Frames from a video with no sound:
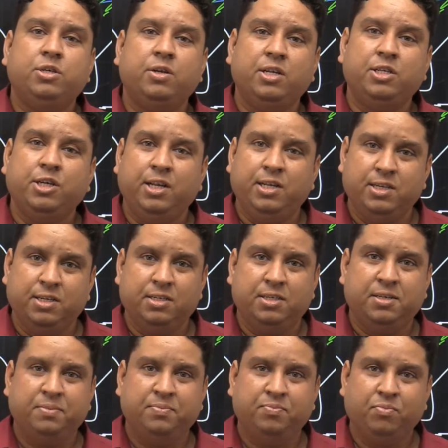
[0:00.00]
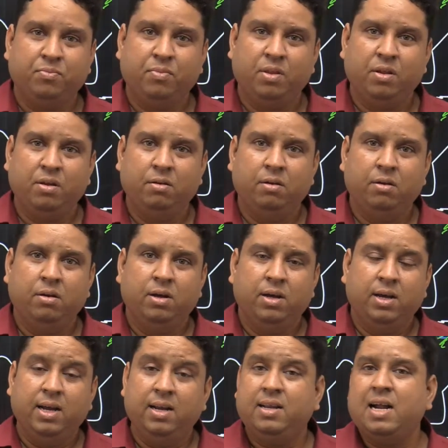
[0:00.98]
rich regions.
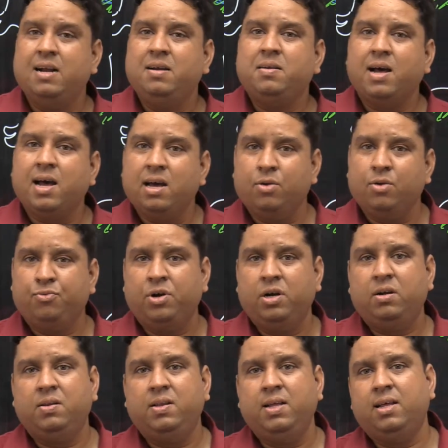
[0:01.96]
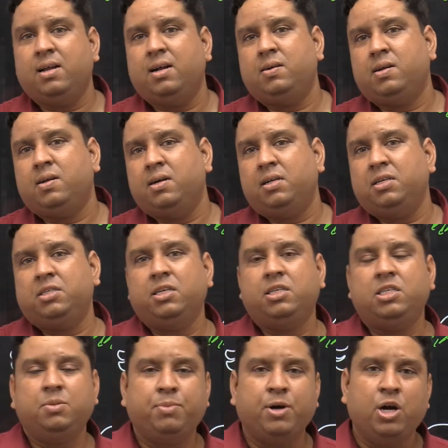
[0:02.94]
In the entire world, there are
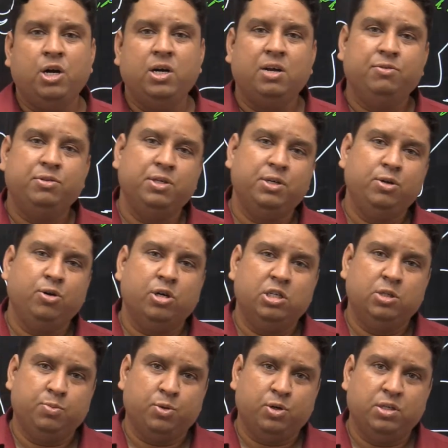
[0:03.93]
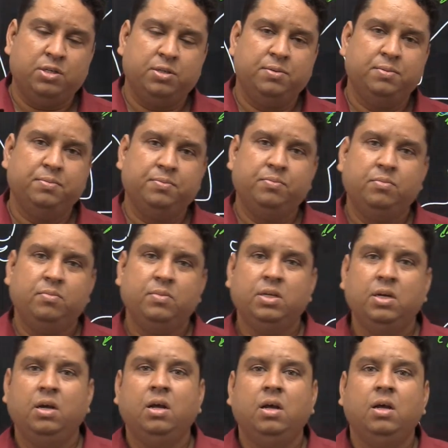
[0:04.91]
36 biodiversity hotspots.
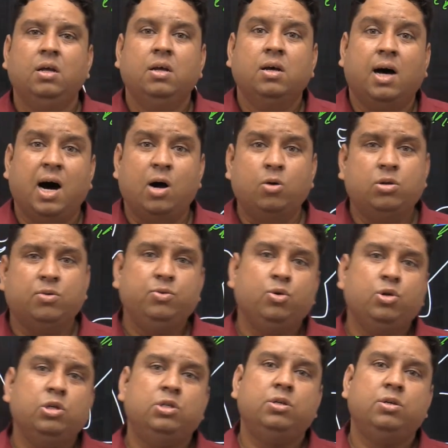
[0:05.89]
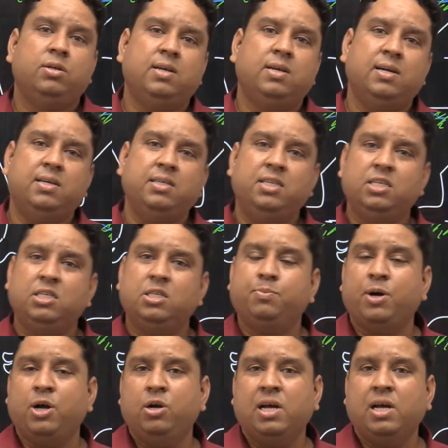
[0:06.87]
Out of those 36
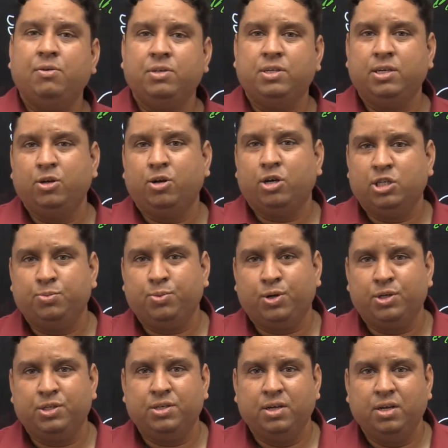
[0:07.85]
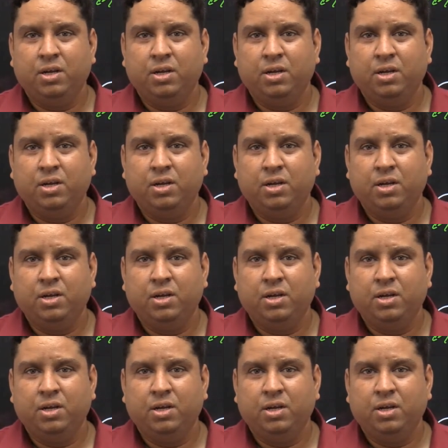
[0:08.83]
biodiversity hotspots,